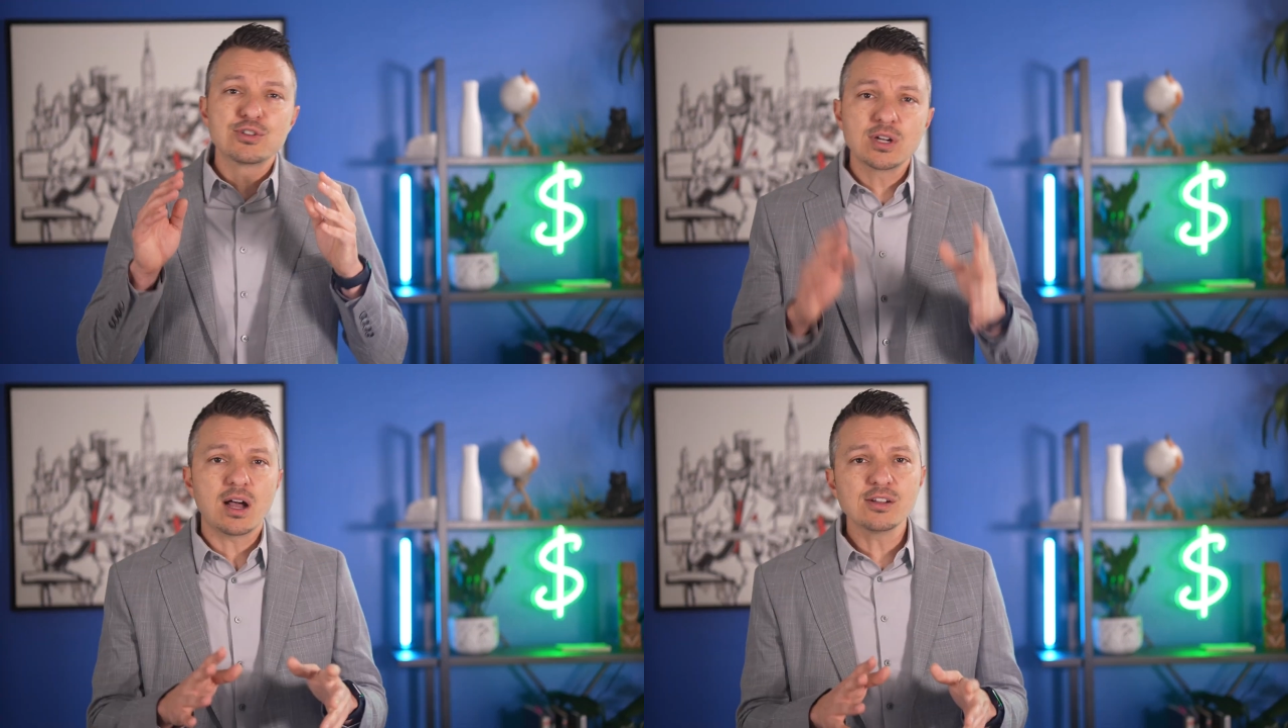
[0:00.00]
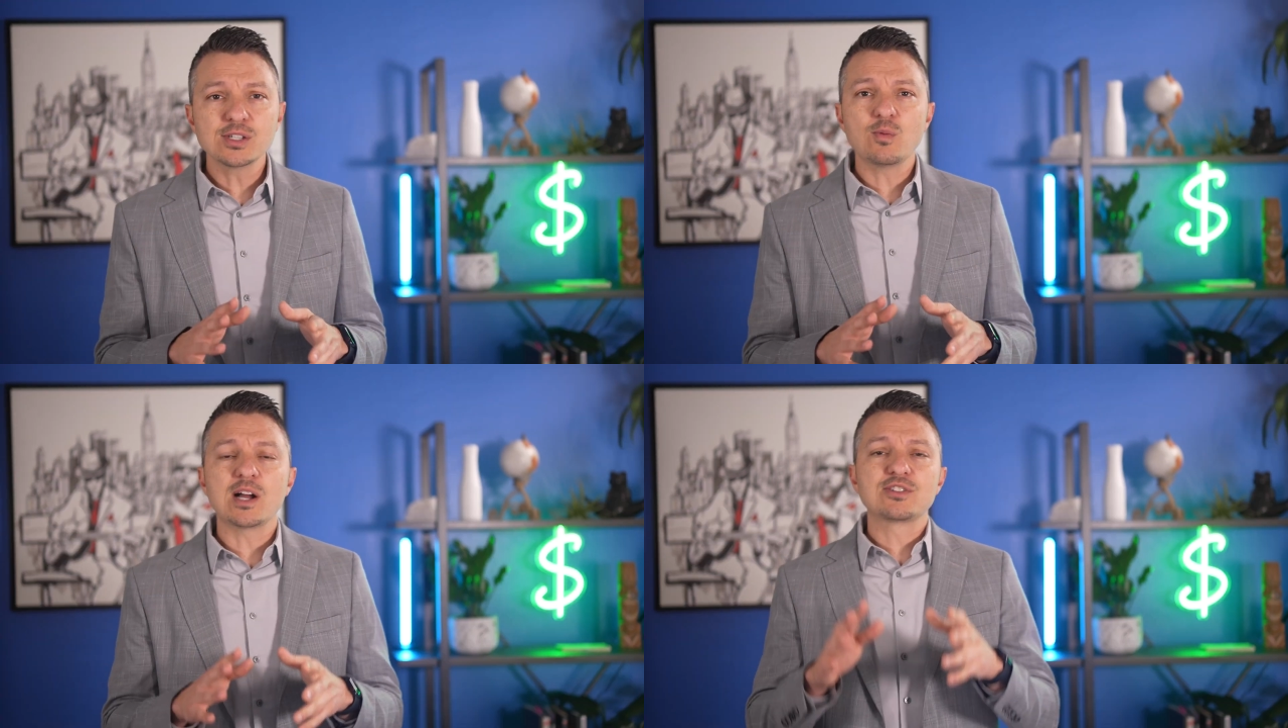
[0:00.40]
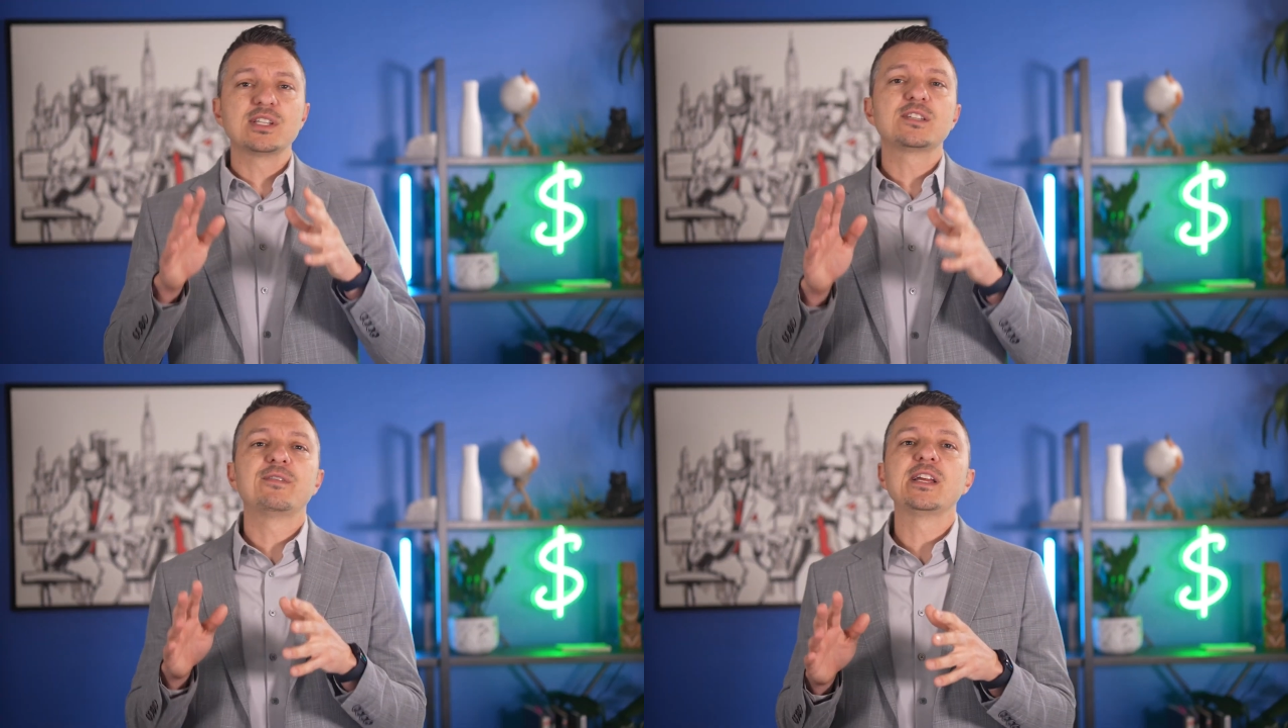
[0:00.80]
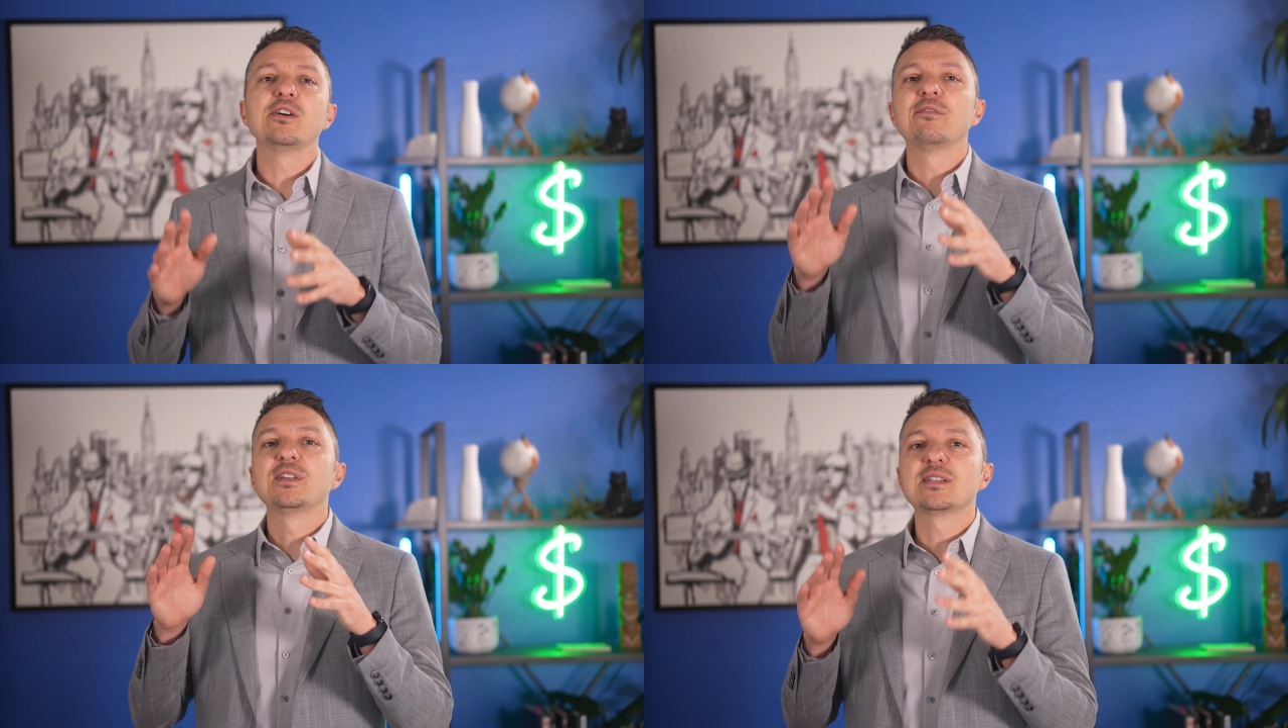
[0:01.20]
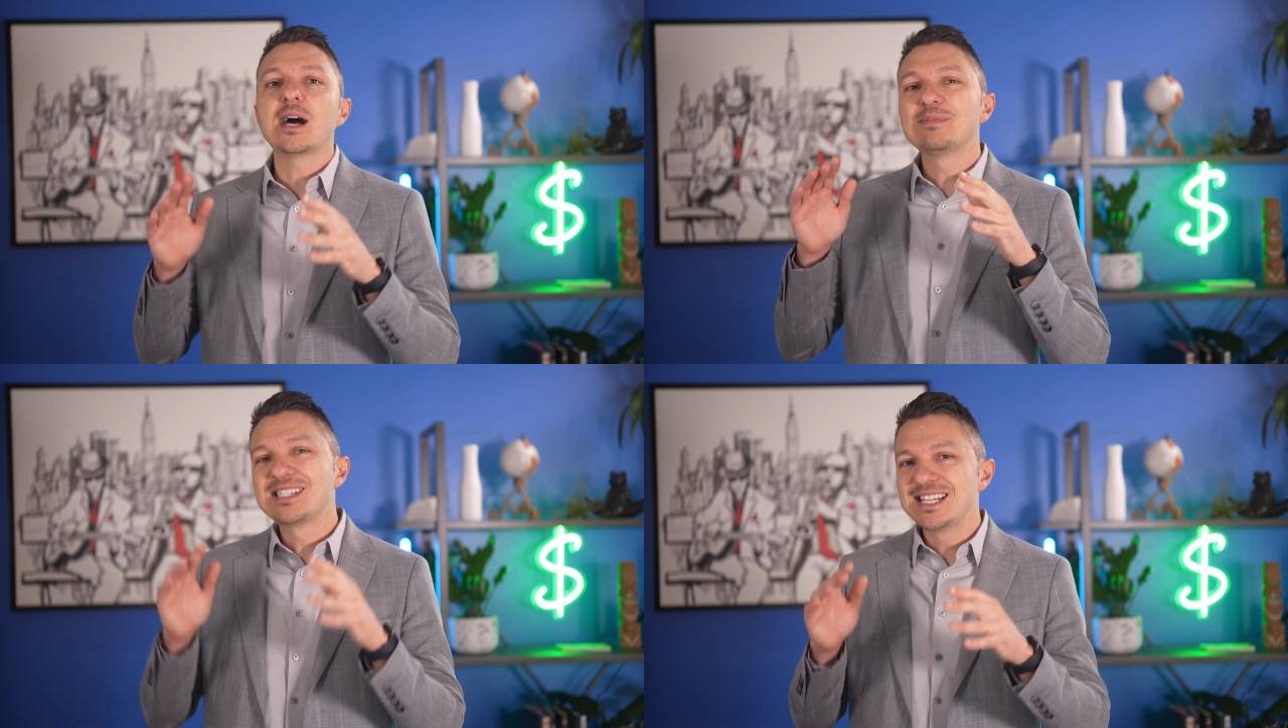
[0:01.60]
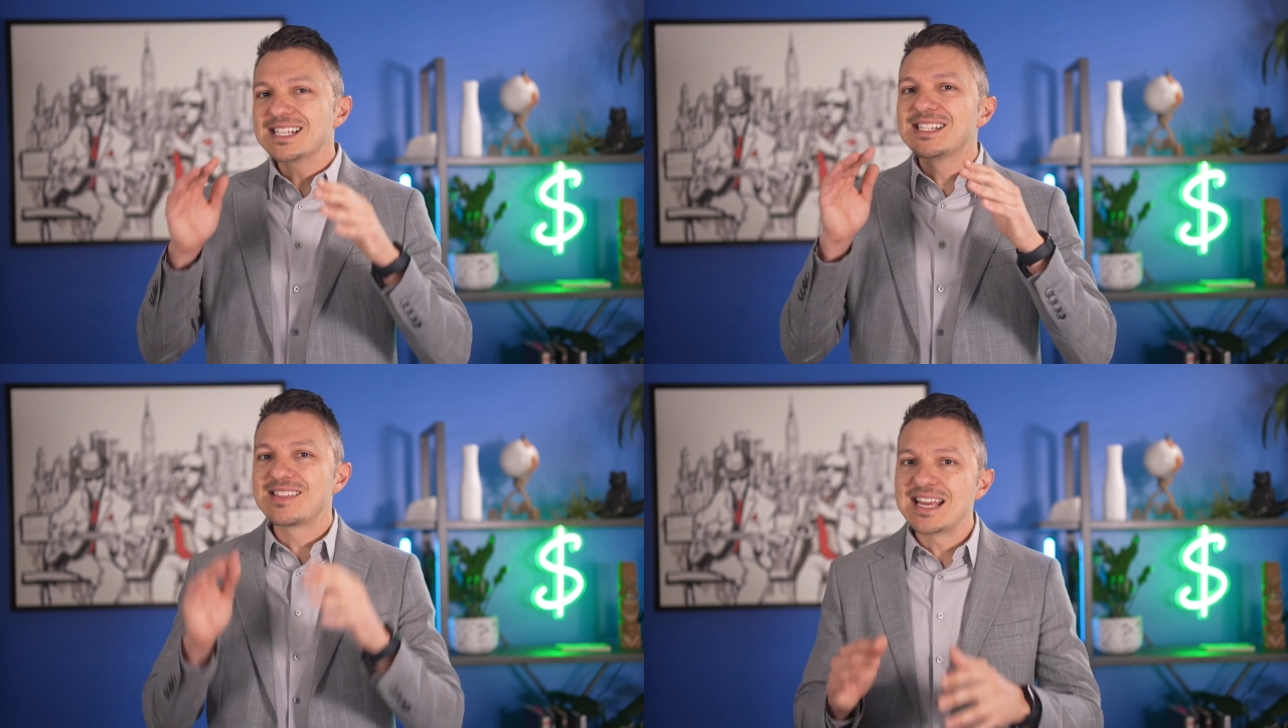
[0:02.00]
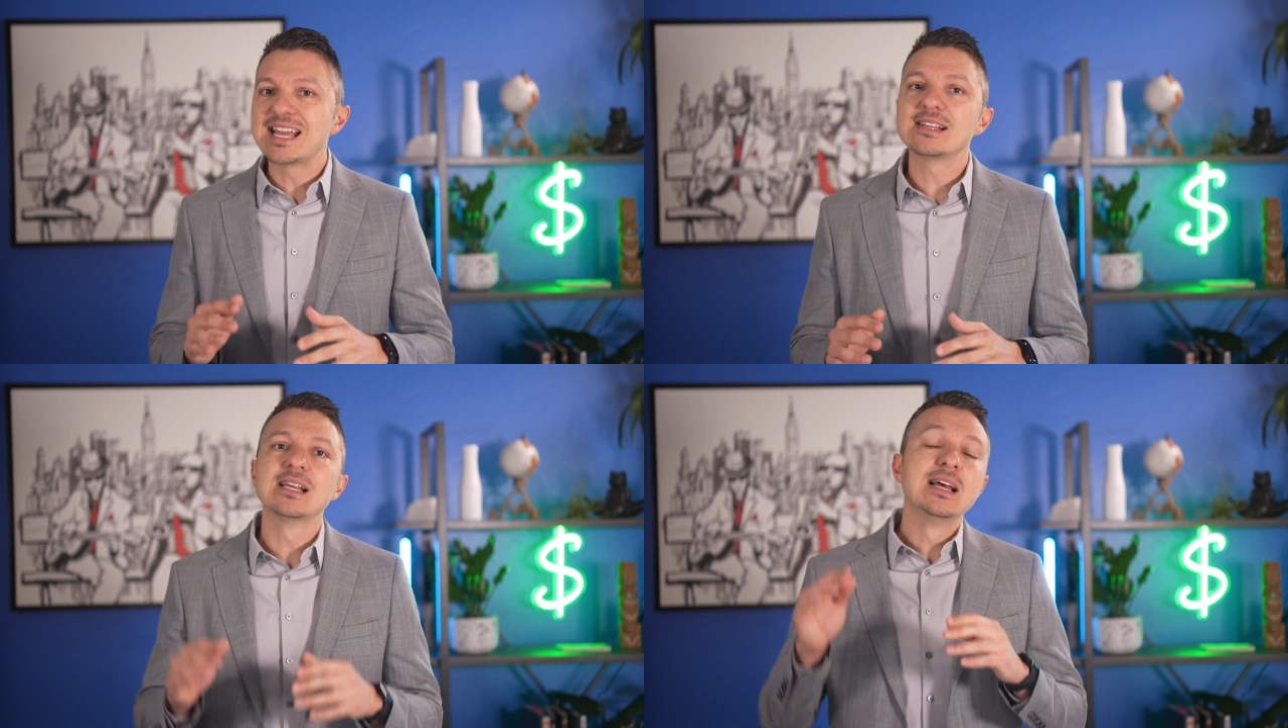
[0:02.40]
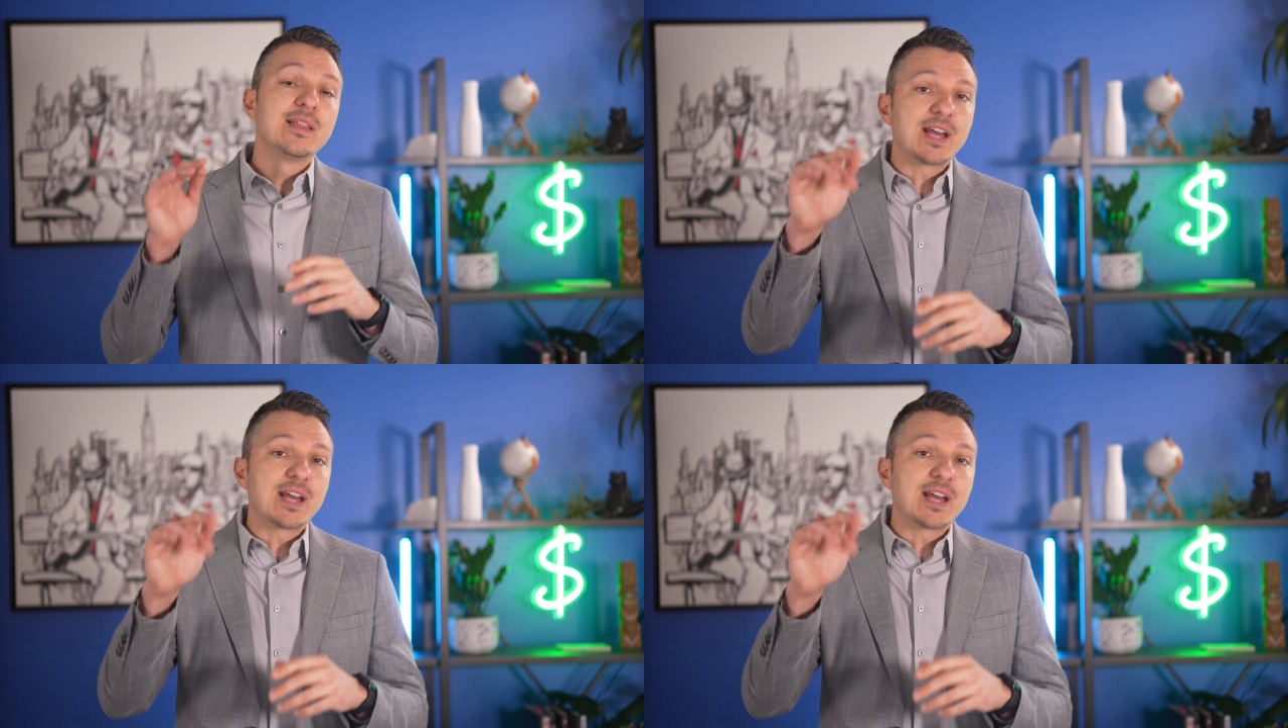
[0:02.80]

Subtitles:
You should also watch this video of the top 6 things